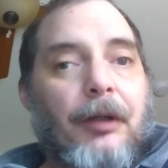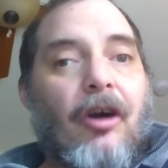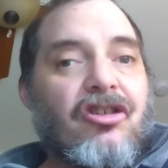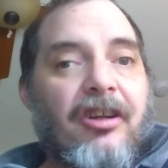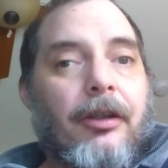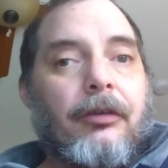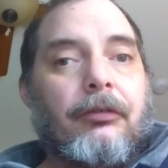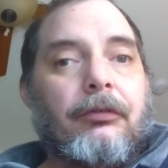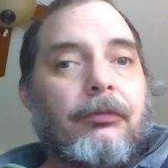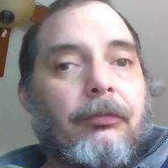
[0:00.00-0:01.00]
Arctic,
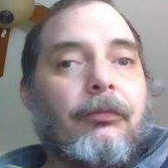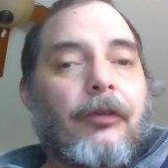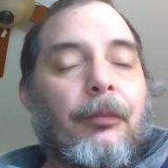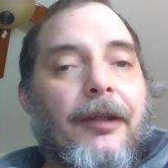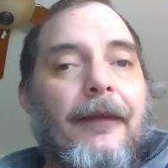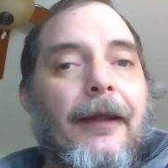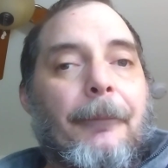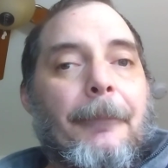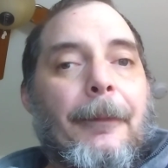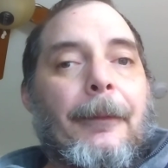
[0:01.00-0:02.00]
something like that.
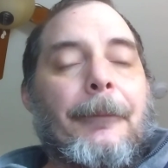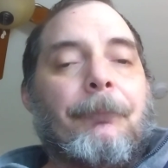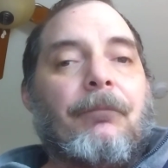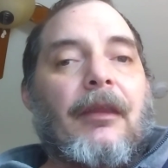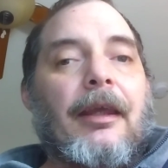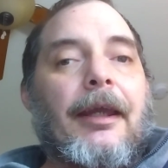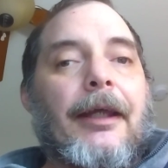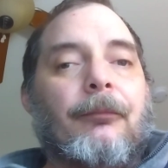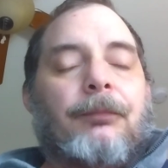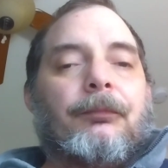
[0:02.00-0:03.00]

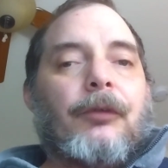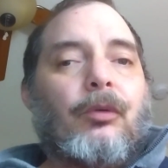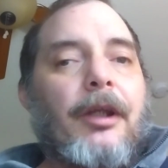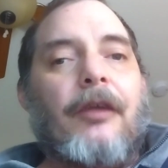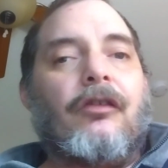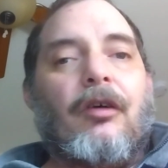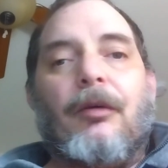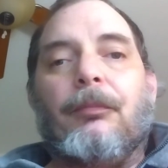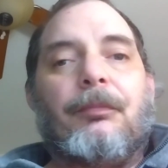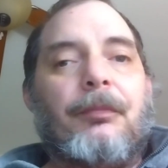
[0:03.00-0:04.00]
And okay,
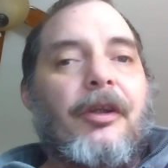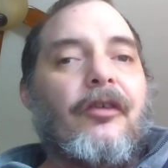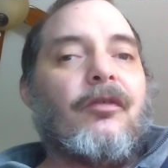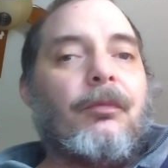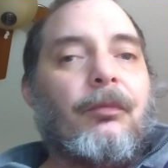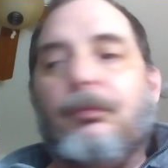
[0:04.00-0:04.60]
so here's